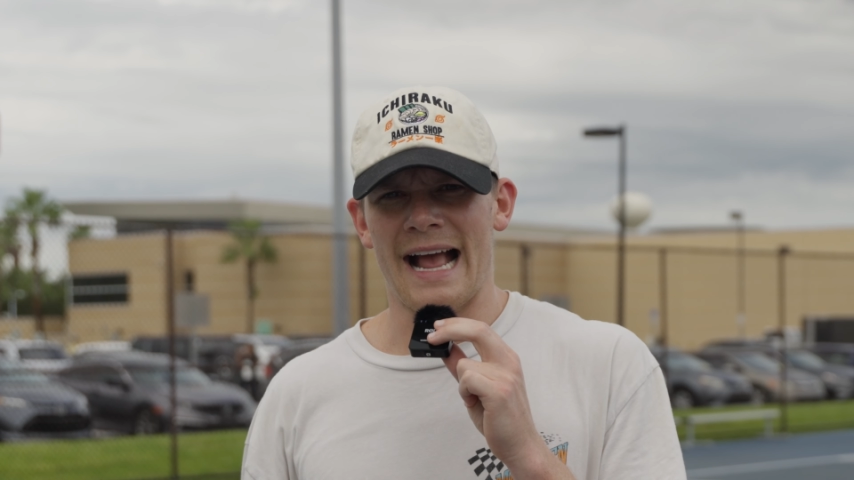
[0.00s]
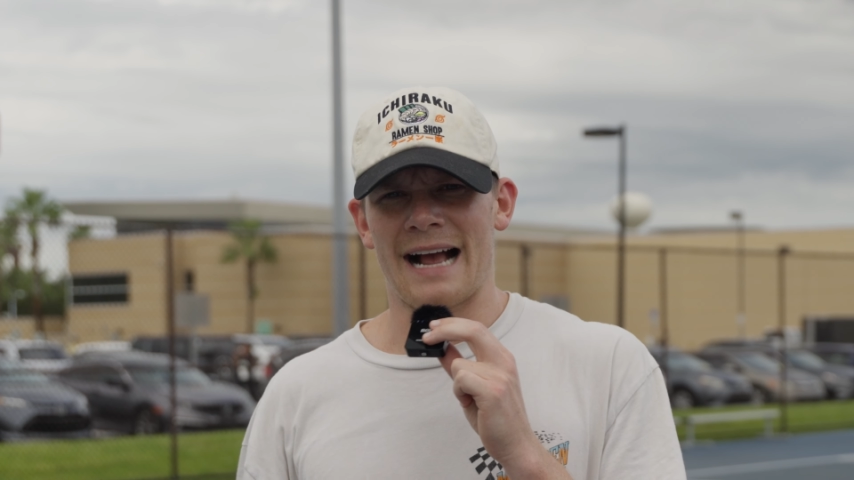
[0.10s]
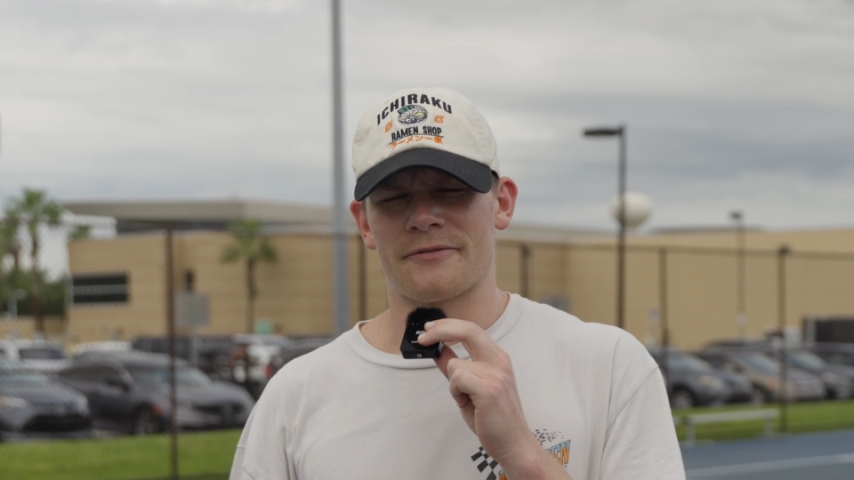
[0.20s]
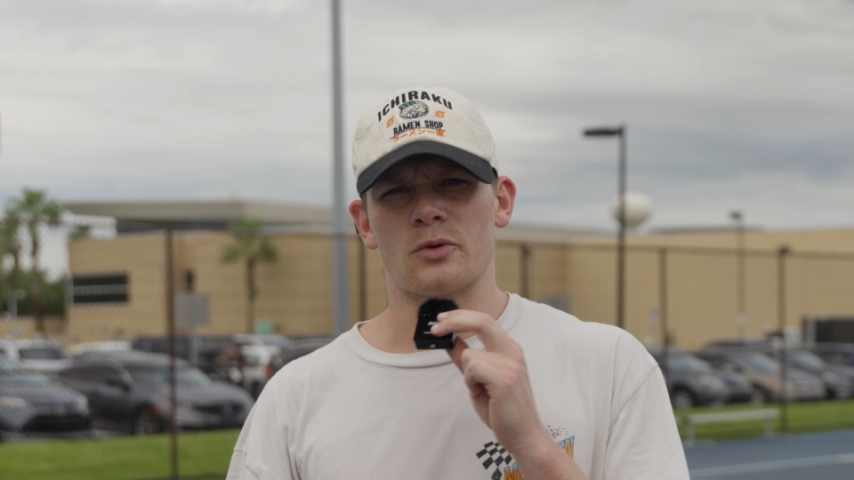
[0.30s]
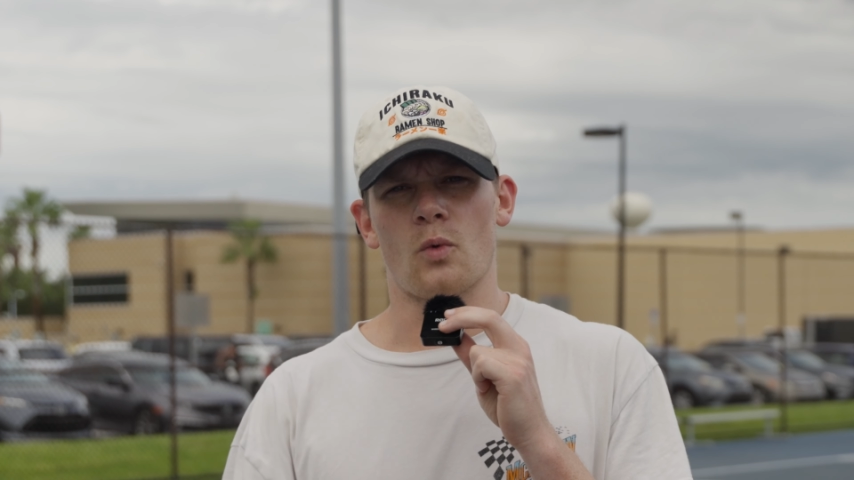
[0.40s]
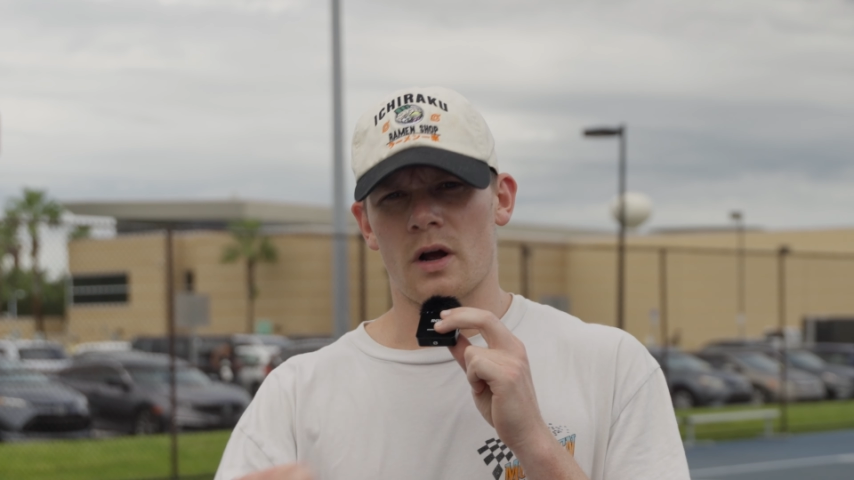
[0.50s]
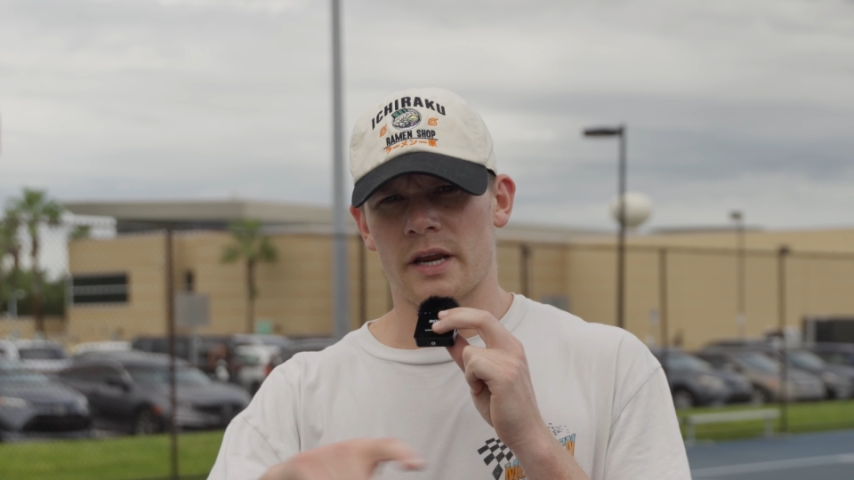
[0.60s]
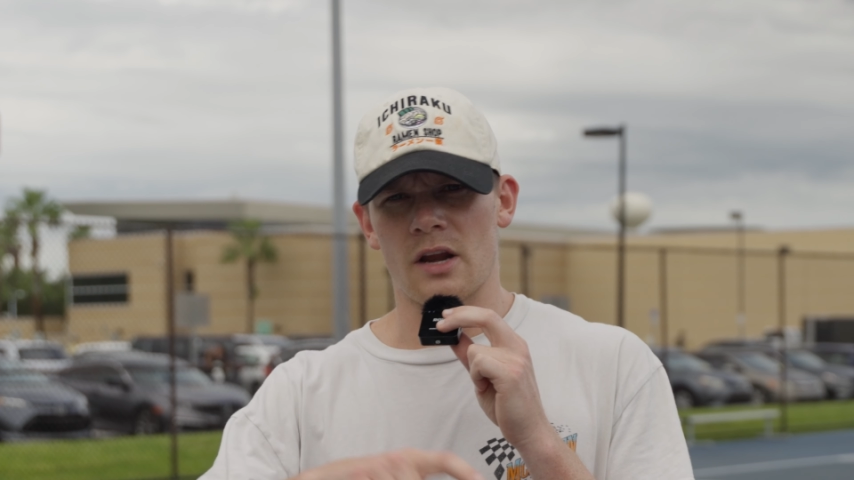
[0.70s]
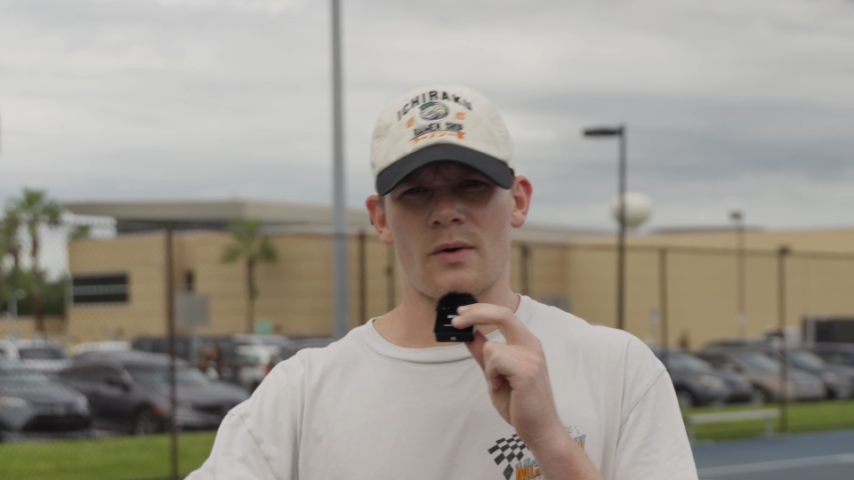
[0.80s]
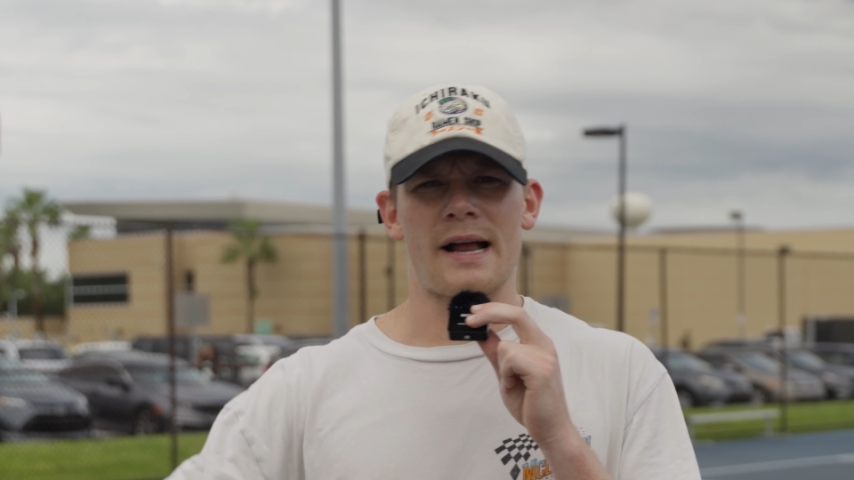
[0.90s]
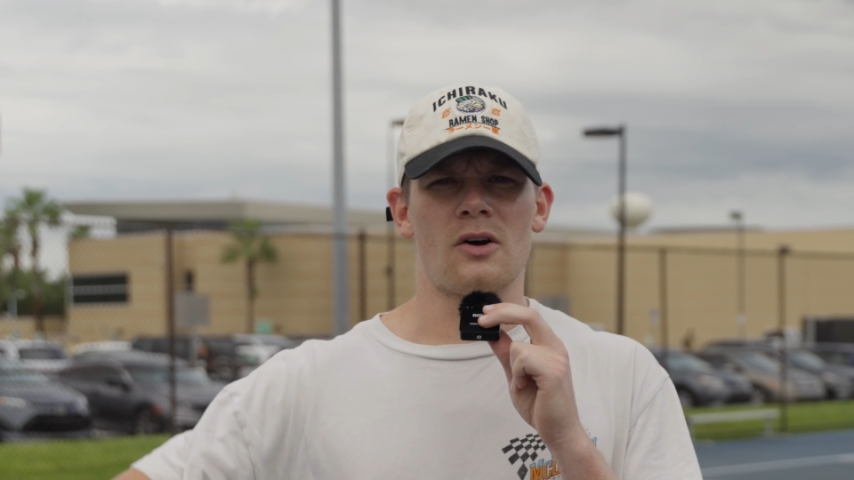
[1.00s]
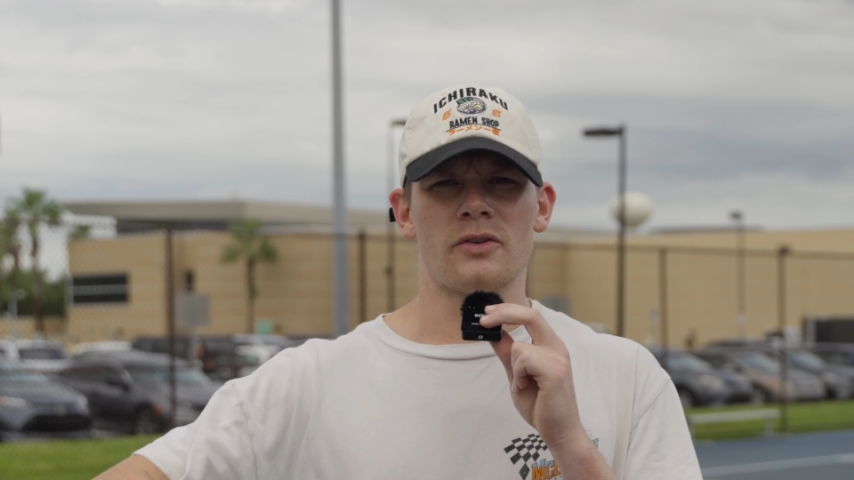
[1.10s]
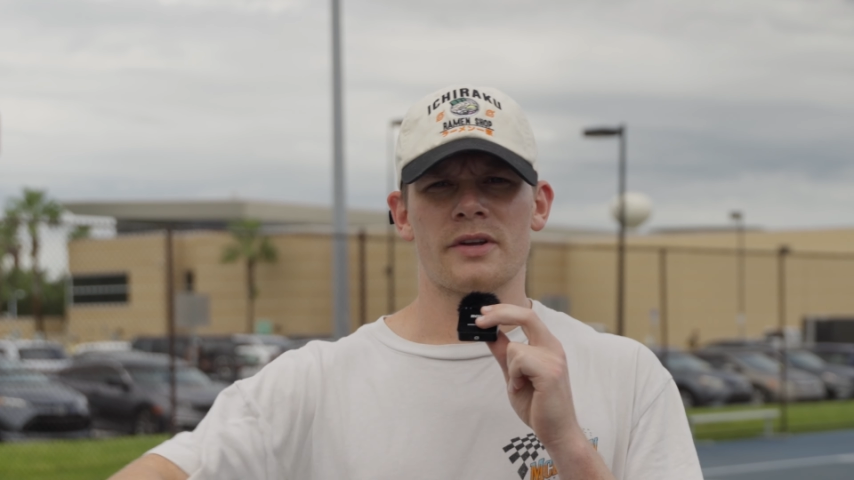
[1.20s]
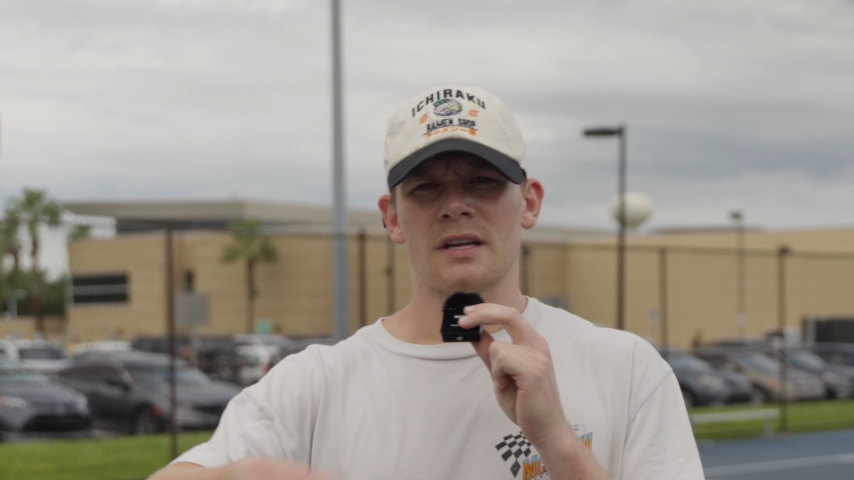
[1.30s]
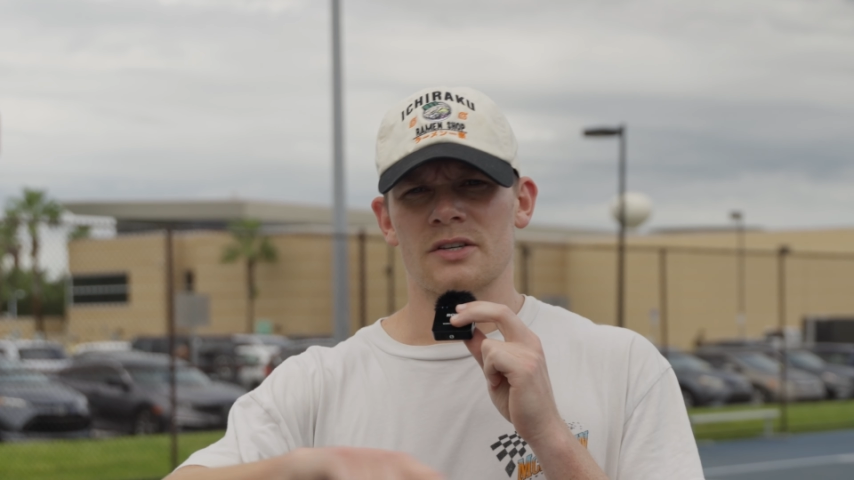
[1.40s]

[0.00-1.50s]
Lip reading: after walking around